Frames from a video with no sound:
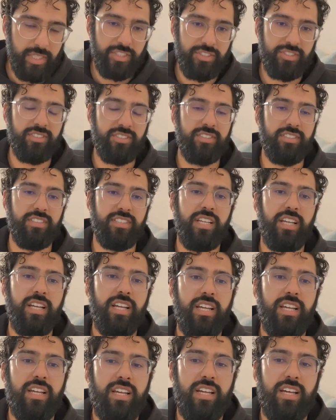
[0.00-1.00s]
measured,
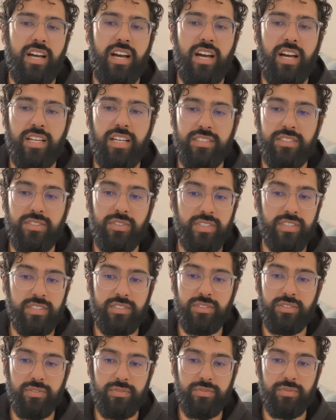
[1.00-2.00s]
so on
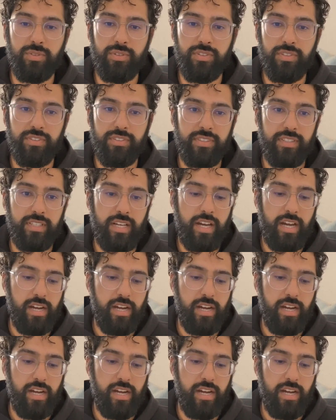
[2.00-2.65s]
and so forth.